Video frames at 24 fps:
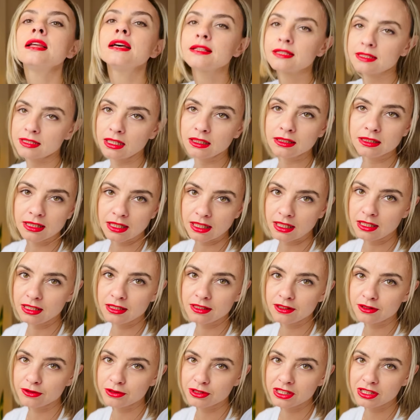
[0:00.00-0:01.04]
Let's not kid
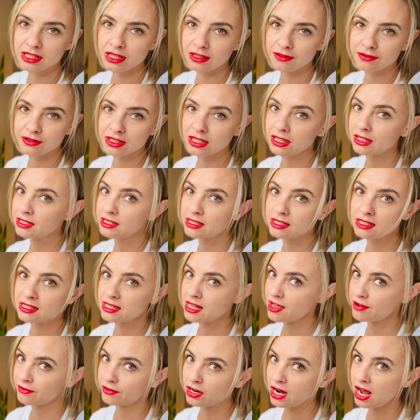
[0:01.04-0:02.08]
ourselves that this
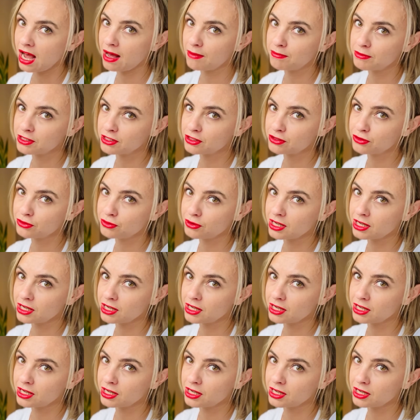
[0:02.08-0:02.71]
never happens to